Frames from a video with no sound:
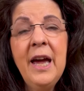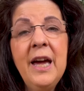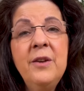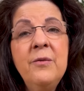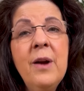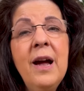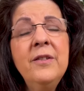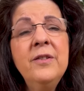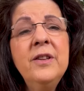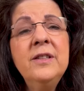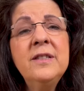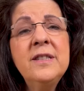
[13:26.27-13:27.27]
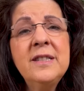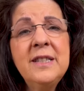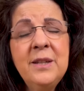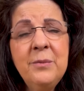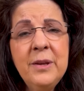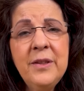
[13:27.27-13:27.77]
And rather than
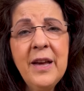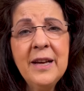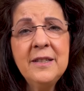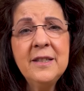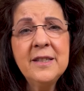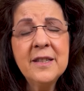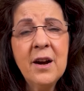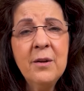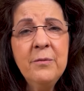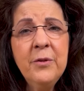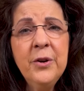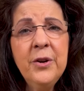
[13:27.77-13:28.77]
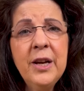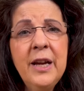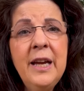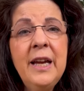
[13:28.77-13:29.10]
sit with that discomfort,